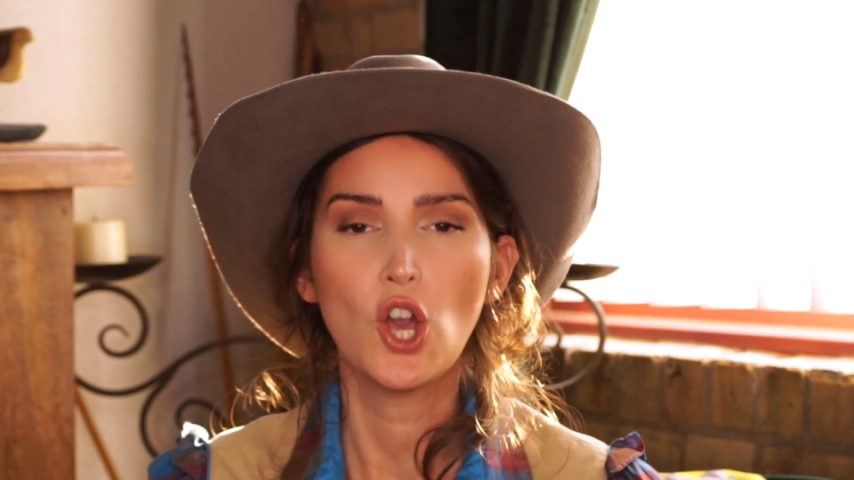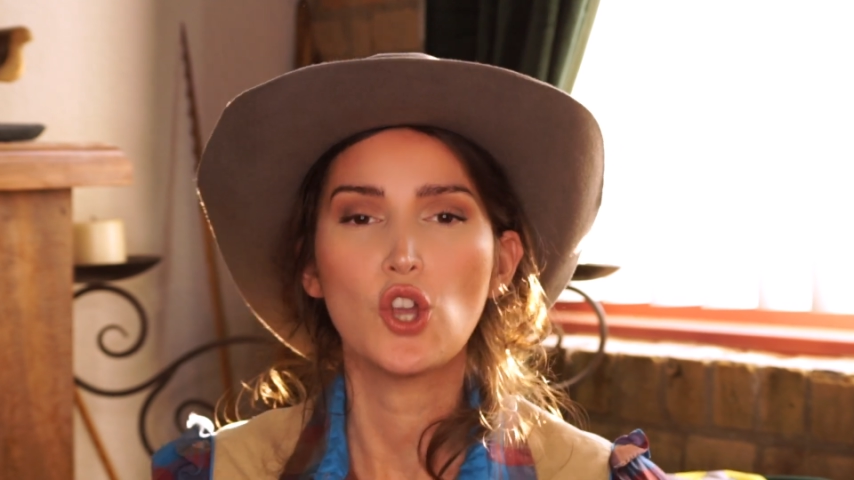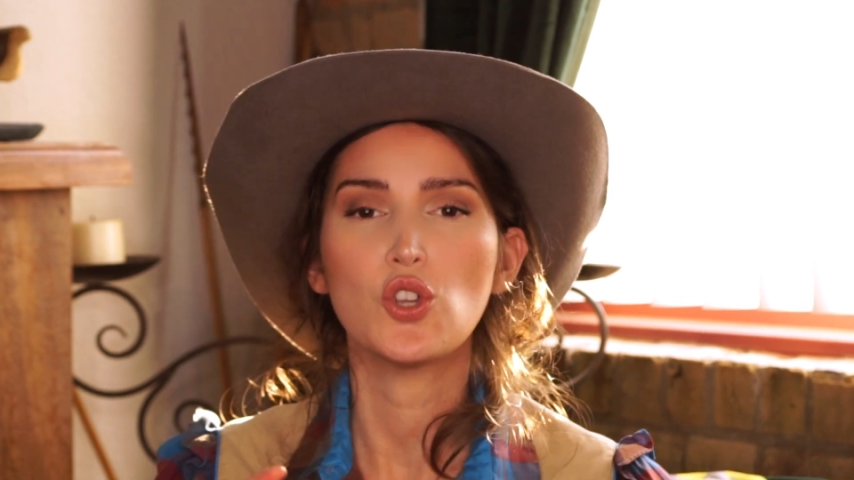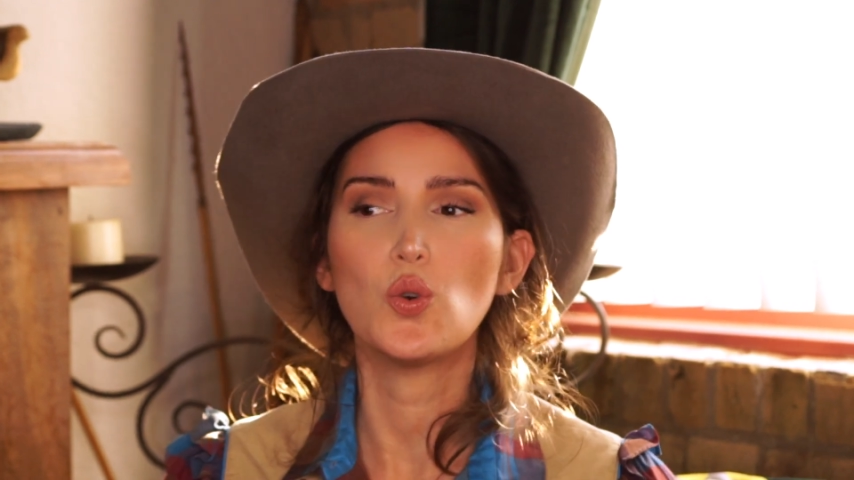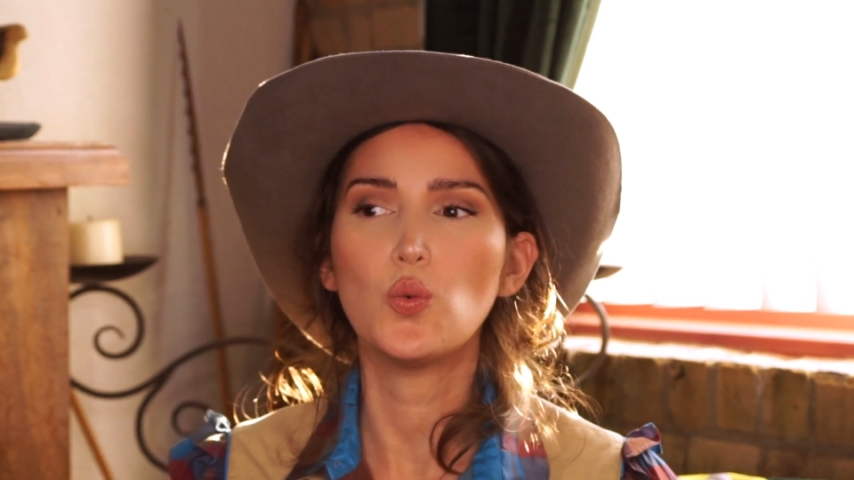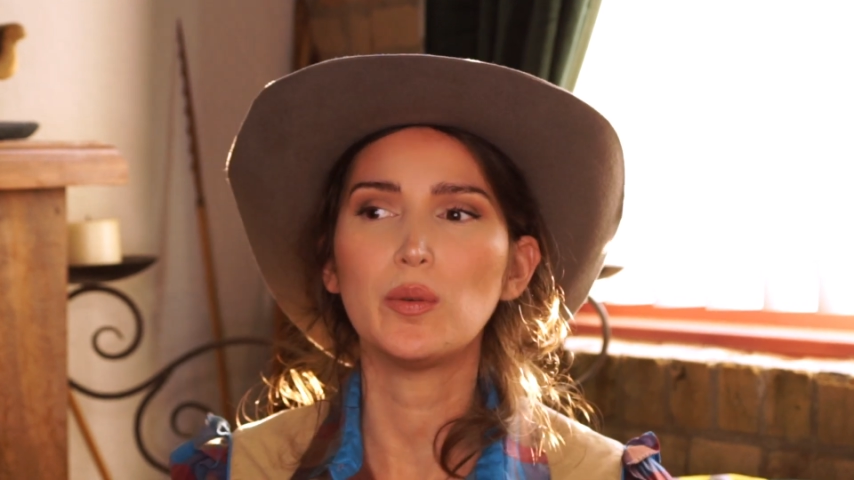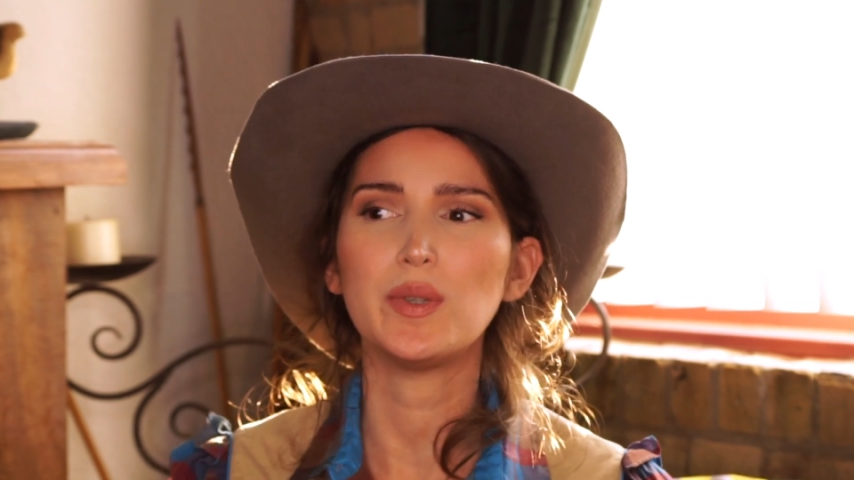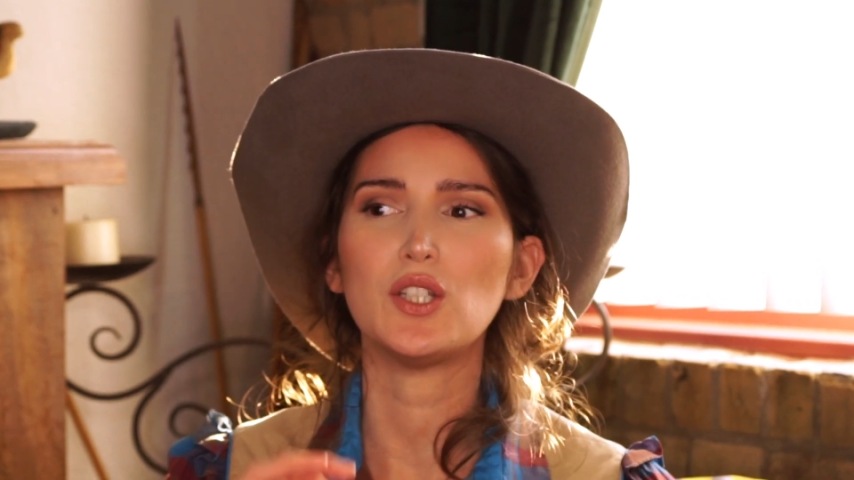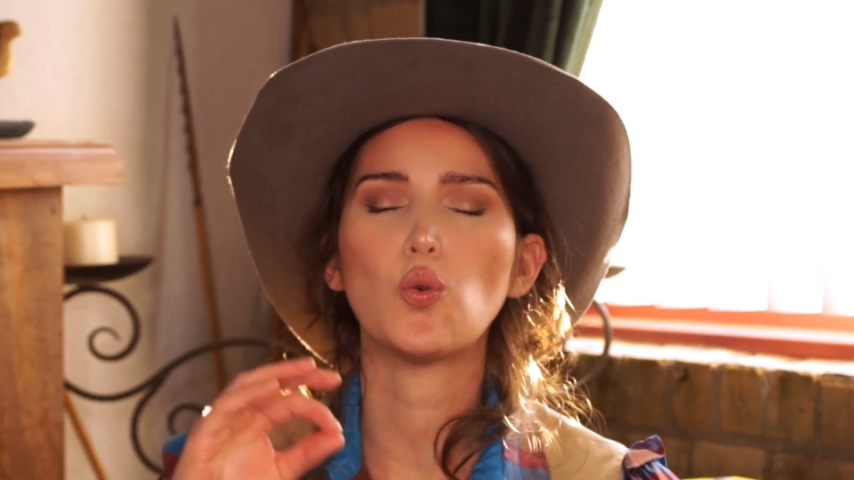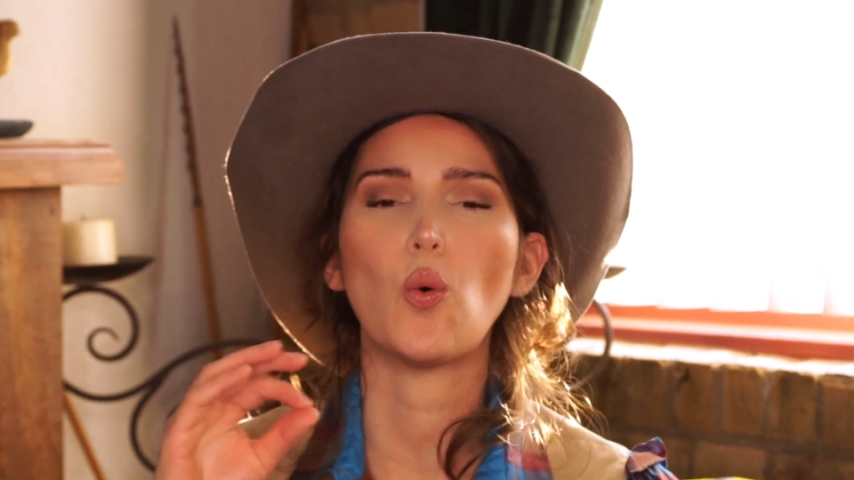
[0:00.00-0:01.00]
you will be
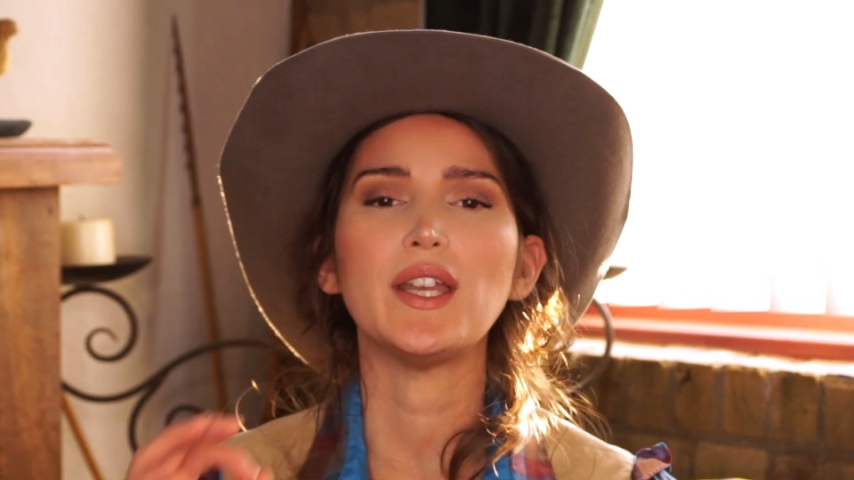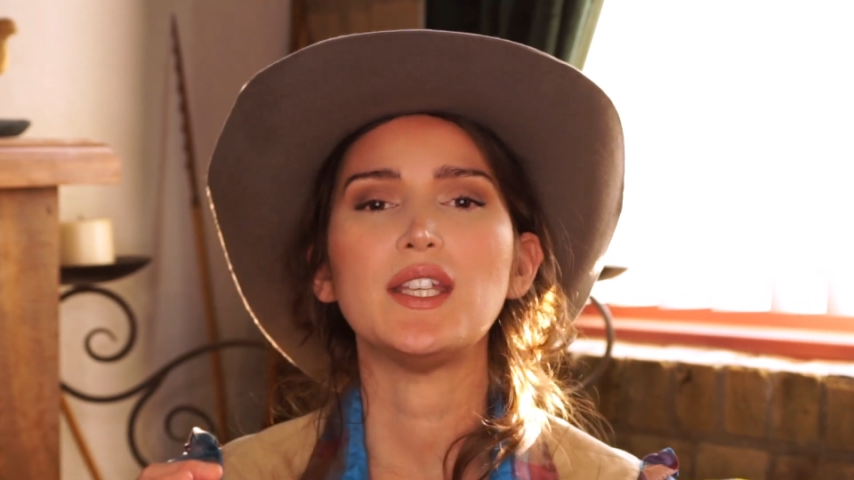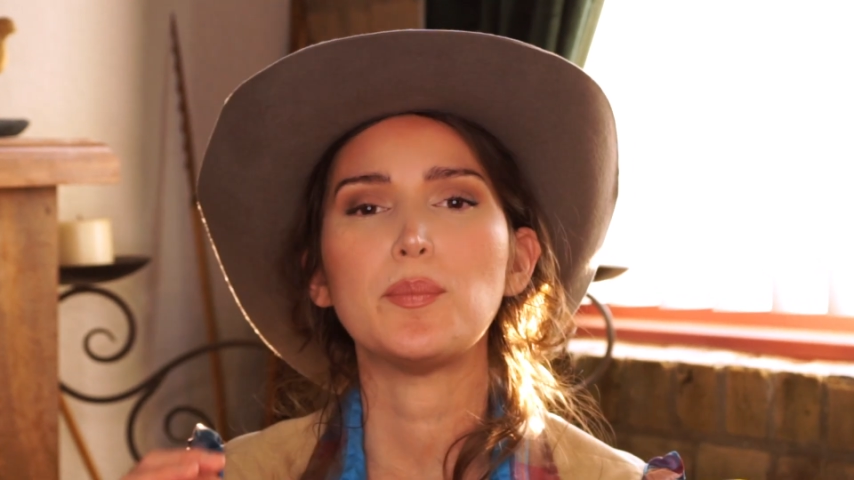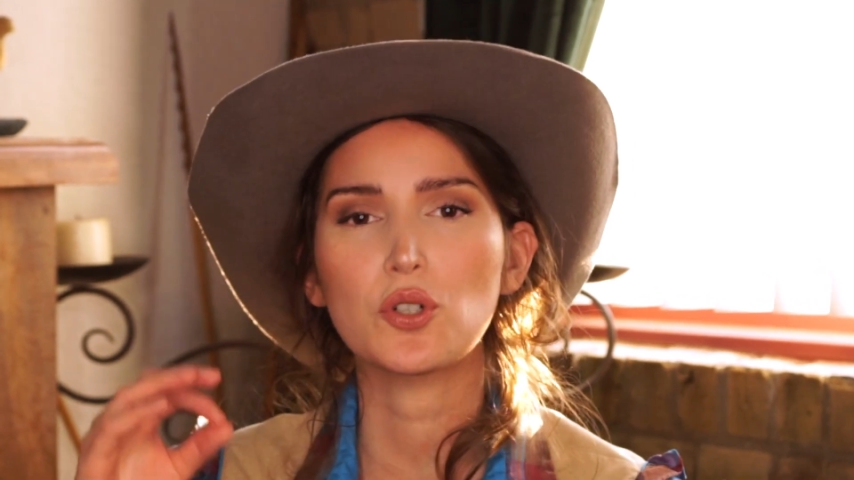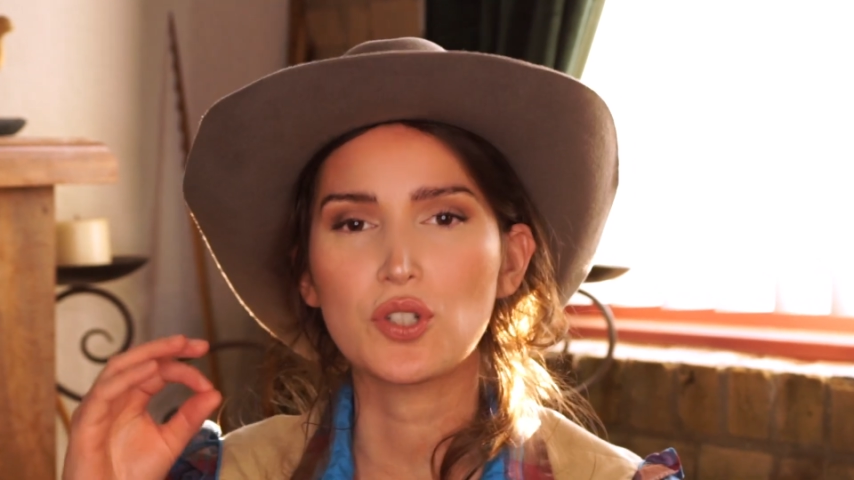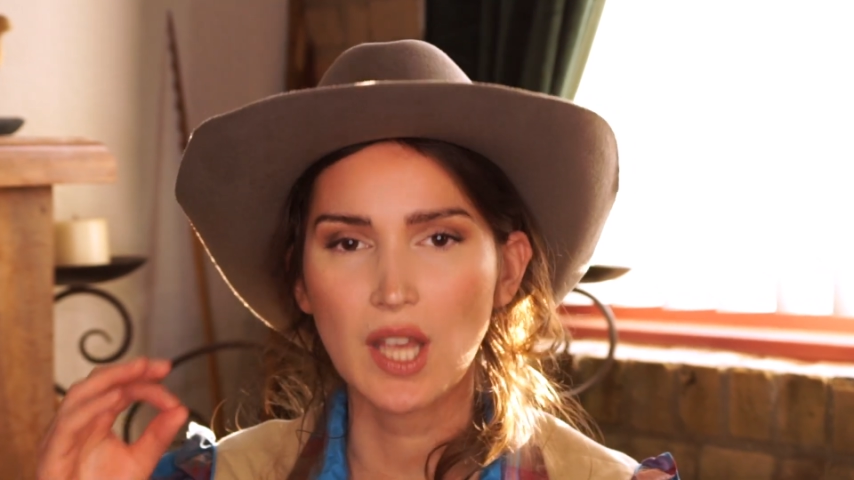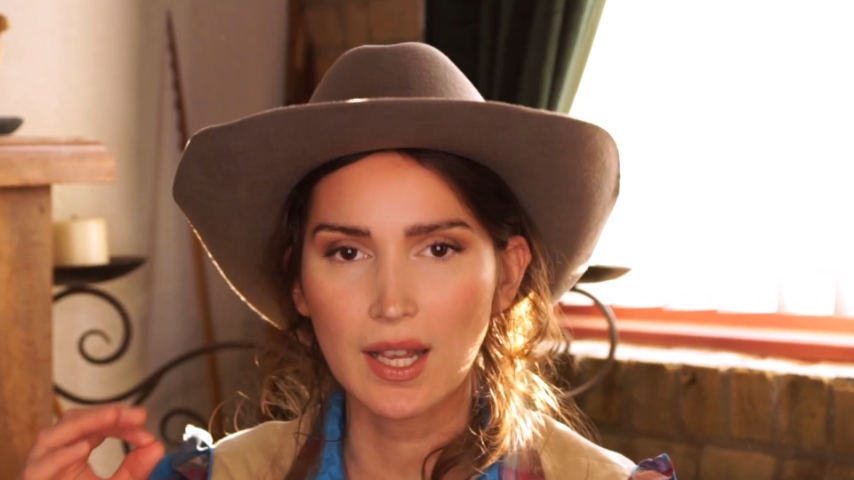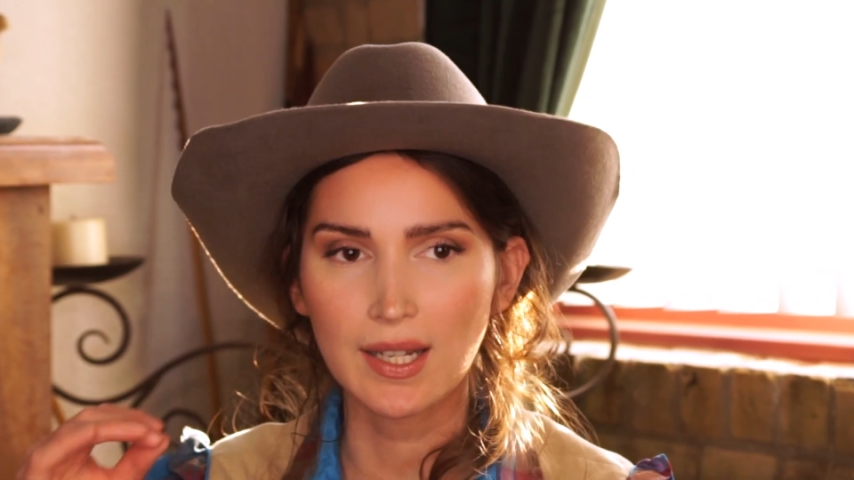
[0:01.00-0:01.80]
20%